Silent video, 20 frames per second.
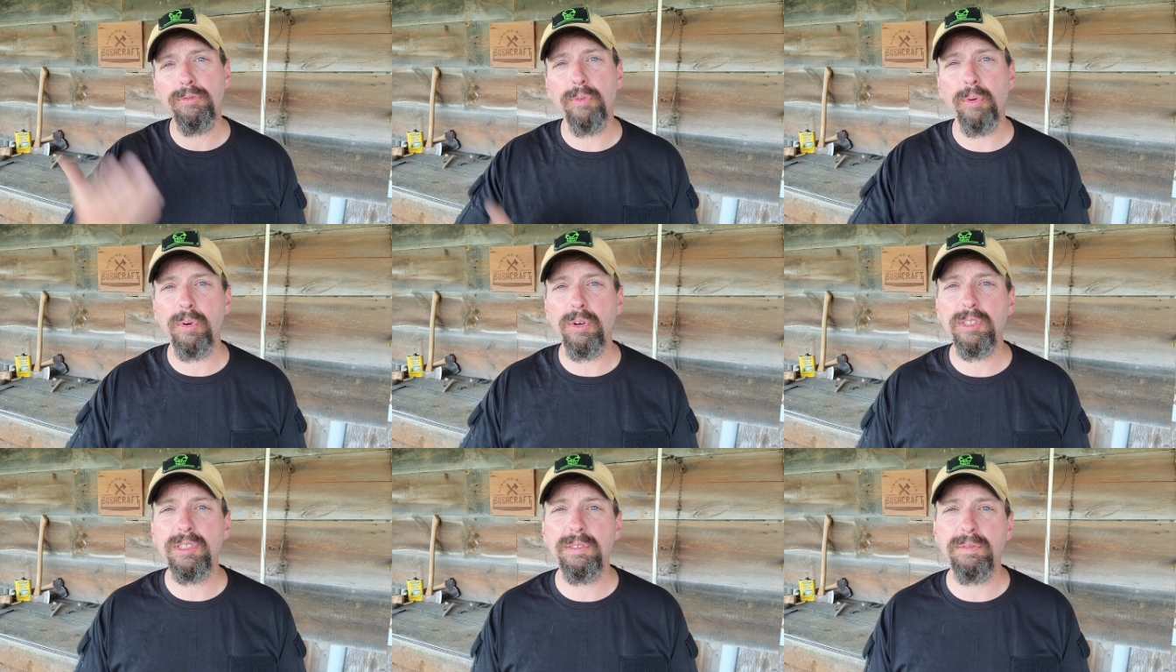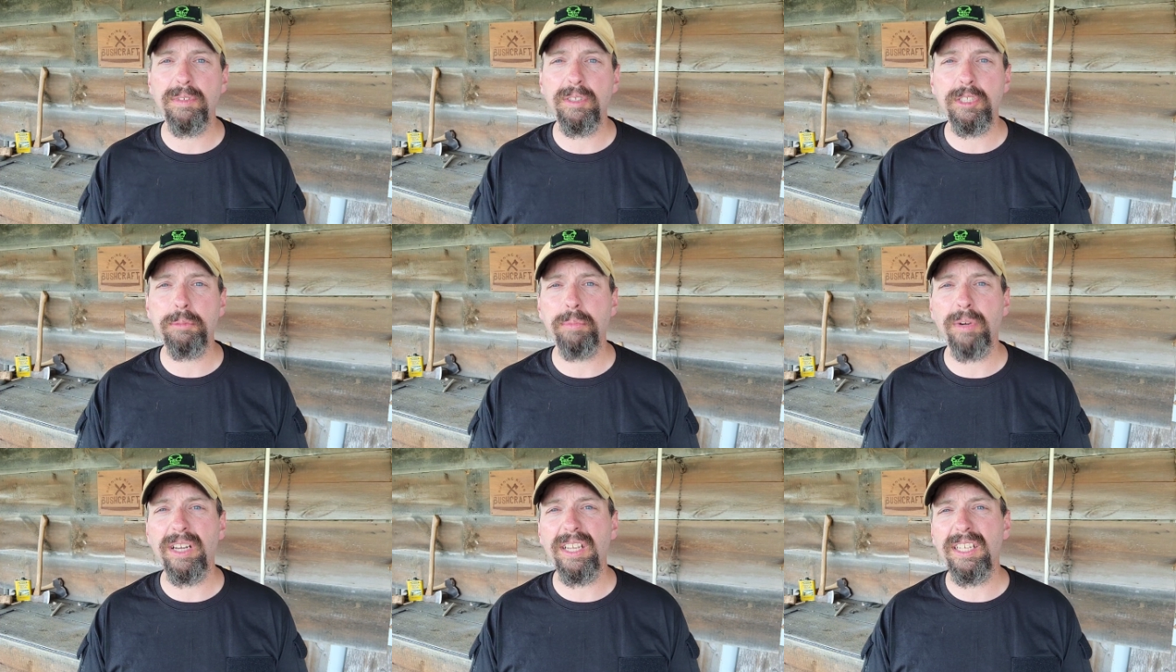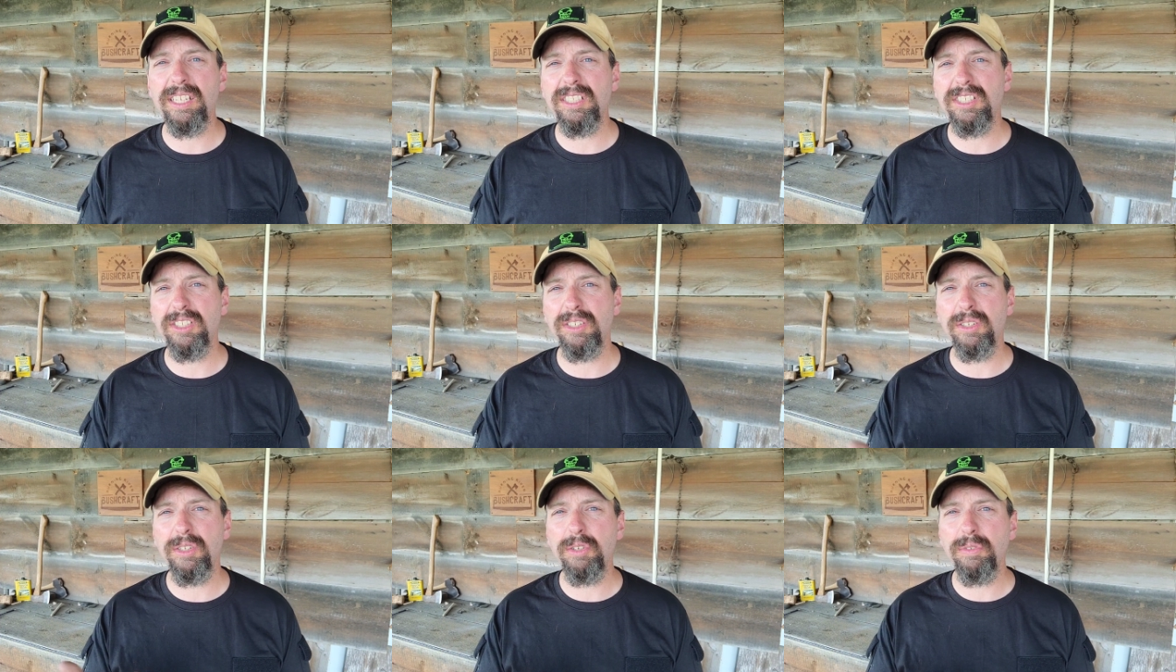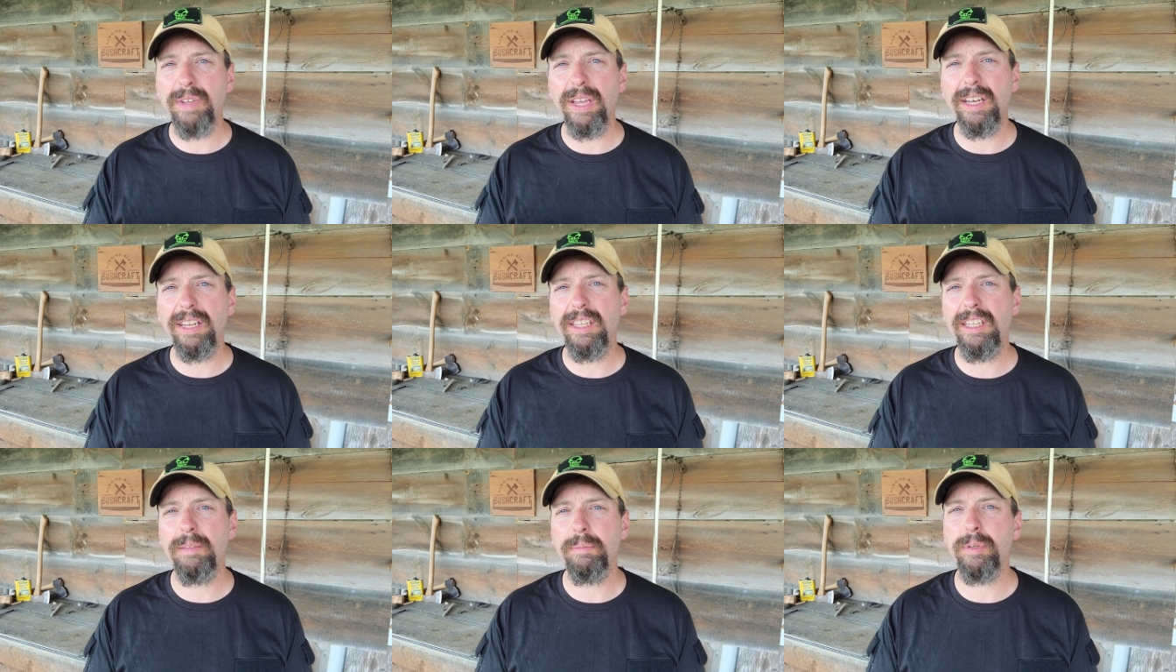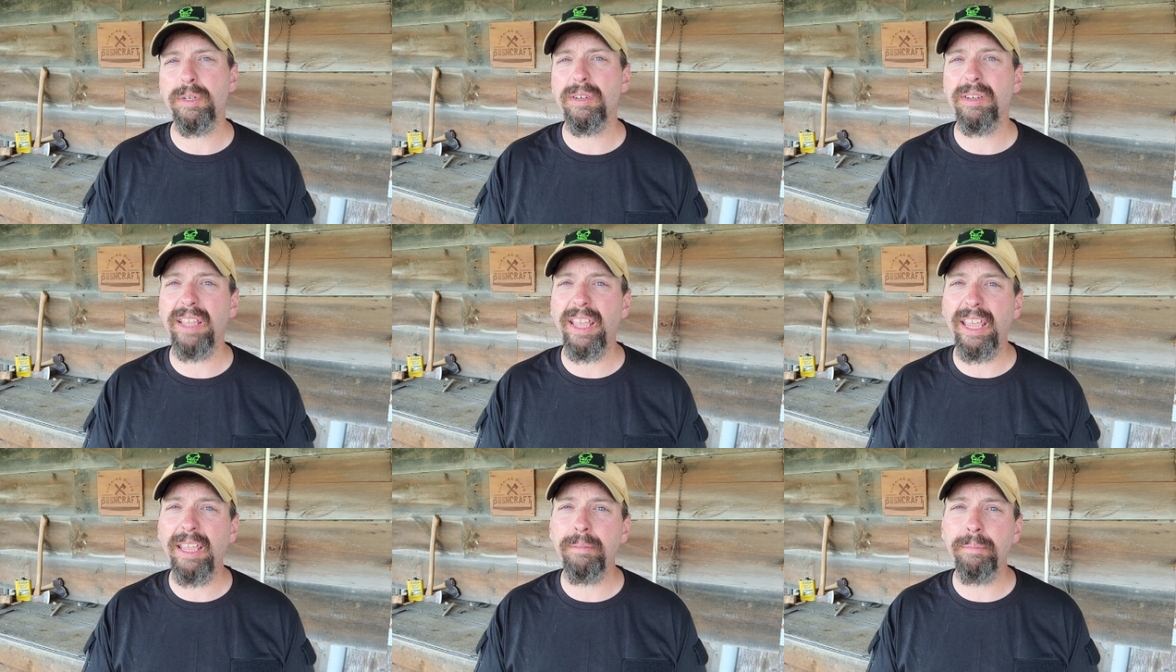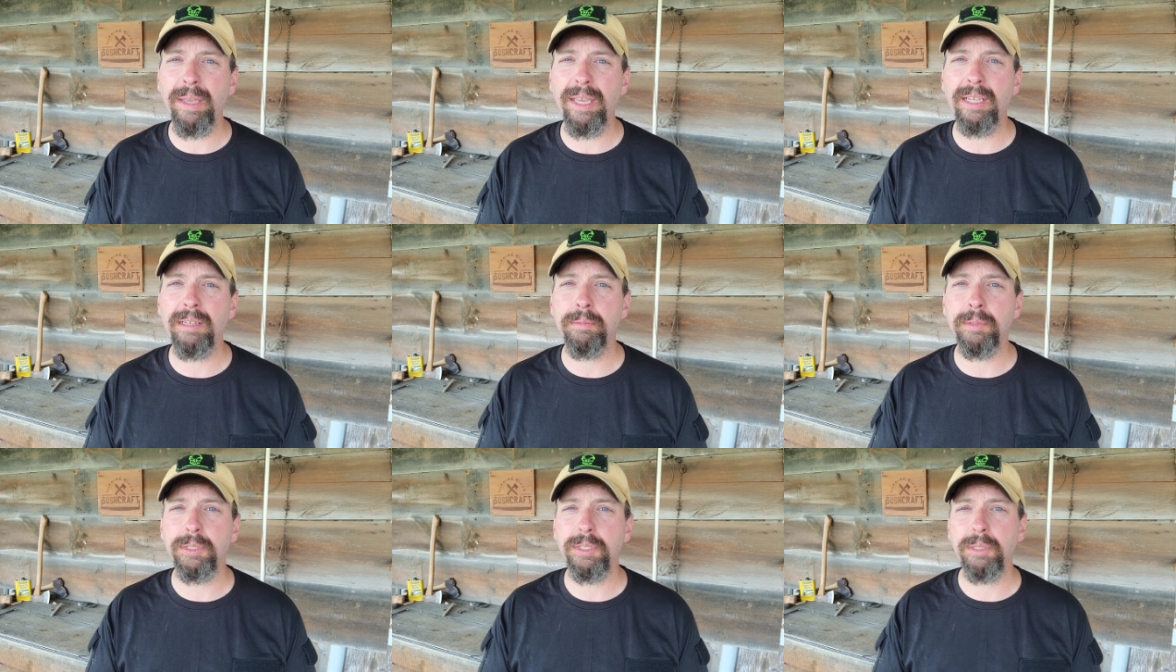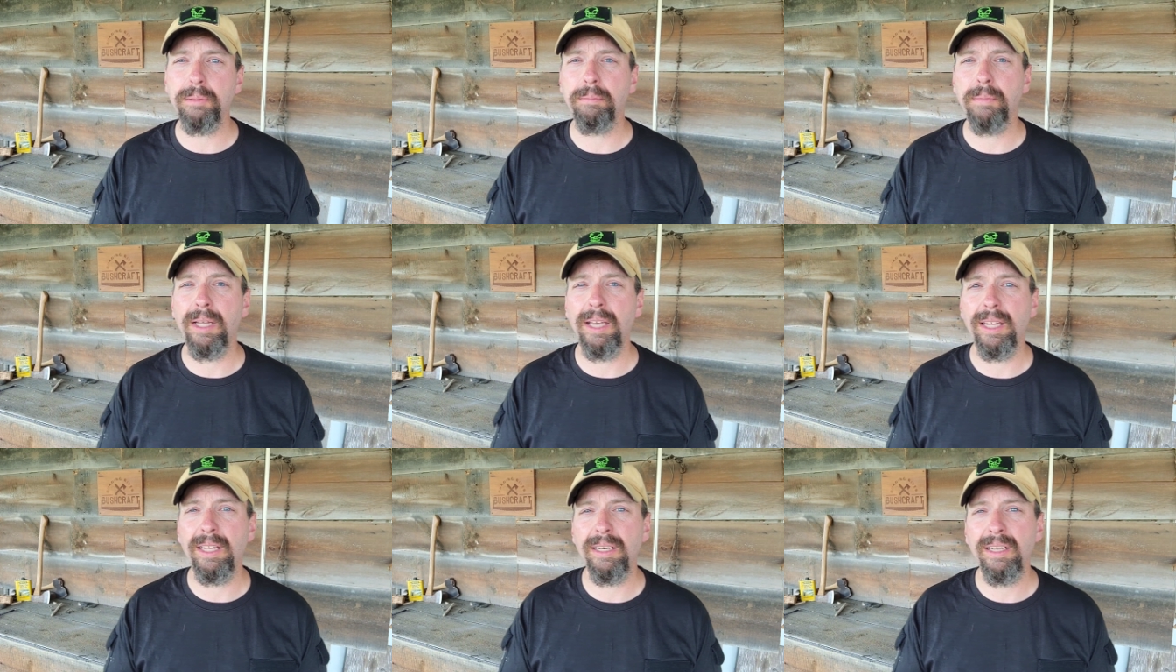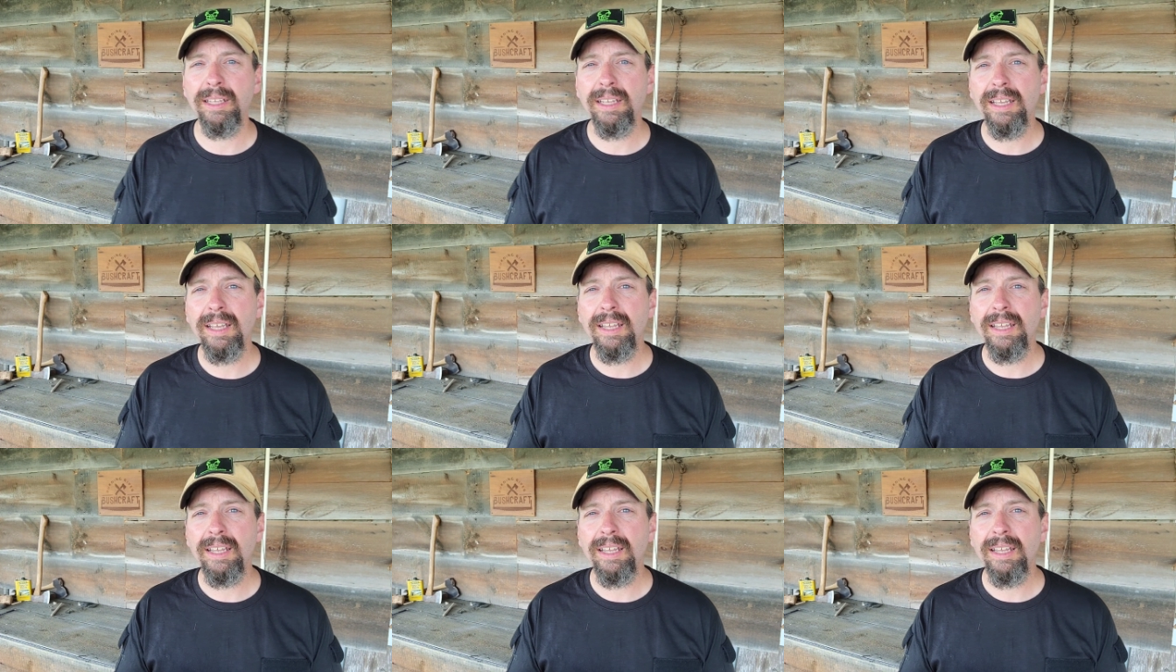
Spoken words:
force of your spring engine, you've got to keep your game animals in mind.